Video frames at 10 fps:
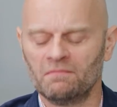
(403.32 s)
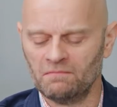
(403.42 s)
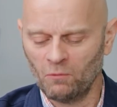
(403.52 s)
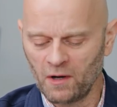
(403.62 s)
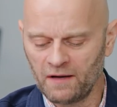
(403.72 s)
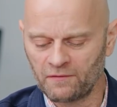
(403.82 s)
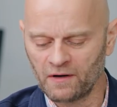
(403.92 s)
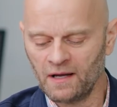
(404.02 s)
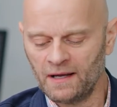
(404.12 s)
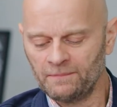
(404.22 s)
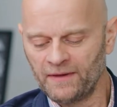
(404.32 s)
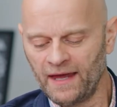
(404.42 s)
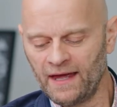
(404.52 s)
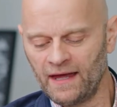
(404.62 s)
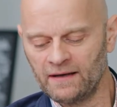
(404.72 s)
whatever.
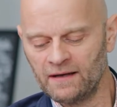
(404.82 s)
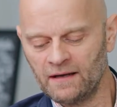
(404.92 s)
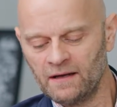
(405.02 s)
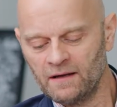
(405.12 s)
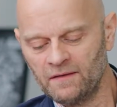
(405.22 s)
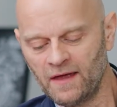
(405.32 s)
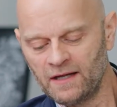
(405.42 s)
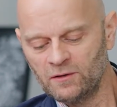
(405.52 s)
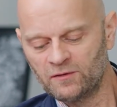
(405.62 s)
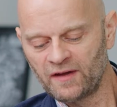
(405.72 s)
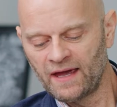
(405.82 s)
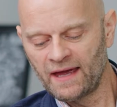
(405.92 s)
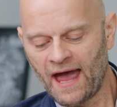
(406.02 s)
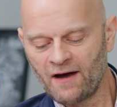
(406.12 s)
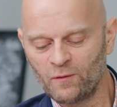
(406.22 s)
And then you say,
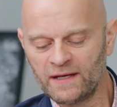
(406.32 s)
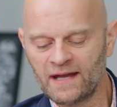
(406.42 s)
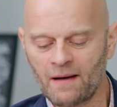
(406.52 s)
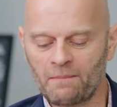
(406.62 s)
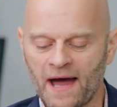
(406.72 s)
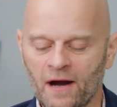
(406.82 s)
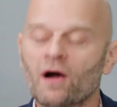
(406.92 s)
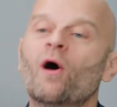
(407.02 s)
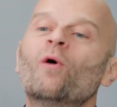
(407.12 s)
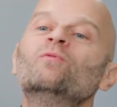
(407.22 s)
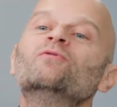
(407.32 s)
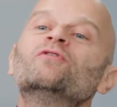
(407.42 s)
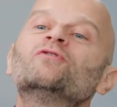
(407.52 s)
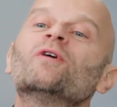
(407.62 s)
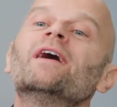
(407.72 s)
have we not by our own
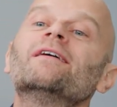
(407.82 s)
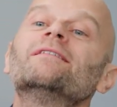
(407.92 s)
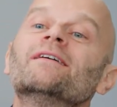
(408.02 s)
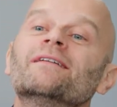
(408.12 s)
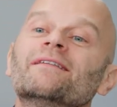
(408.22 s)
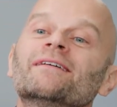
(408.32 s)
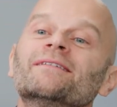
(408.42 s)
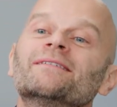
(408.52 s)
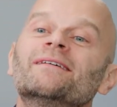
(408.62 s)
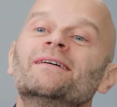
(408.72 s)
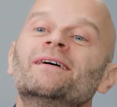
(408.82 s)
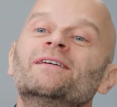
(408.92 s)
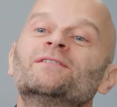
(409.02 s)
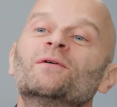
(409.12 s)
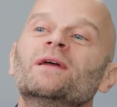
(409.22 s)
strength done this?
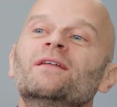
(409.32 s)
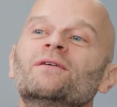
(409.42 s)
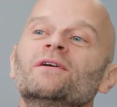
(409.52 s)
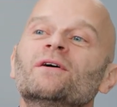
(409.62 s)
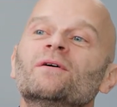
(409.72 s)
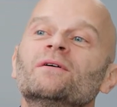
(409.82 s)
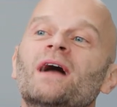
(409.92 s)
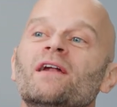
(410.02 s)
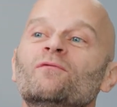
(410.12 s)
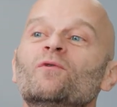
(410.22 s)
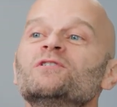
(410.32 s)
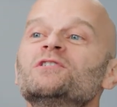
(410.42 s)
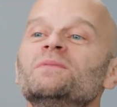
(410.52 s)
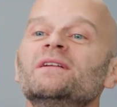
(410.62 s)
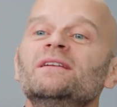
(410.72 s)
So either you're kind of
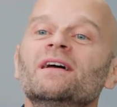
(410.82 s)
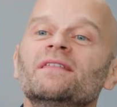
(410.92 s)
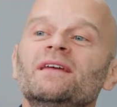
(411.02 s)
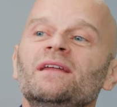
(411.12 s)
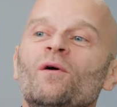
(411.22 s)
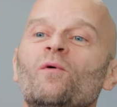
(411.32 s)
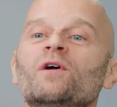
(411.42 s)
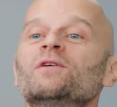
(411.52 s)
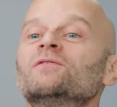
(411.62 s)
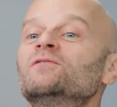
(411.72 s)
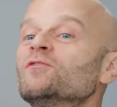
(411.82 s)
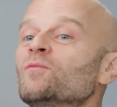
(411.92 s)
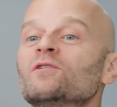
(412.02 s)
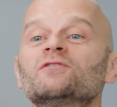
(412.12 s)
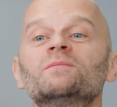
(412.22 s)
worshiping nothing or you're just
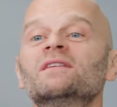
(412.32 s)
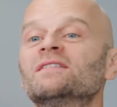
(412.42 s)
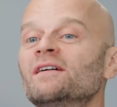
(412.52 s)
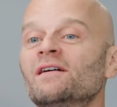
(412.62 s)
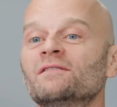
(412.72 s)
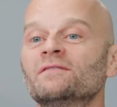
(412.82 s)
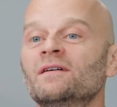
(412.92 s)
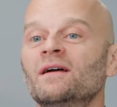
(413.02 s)
worshiping self.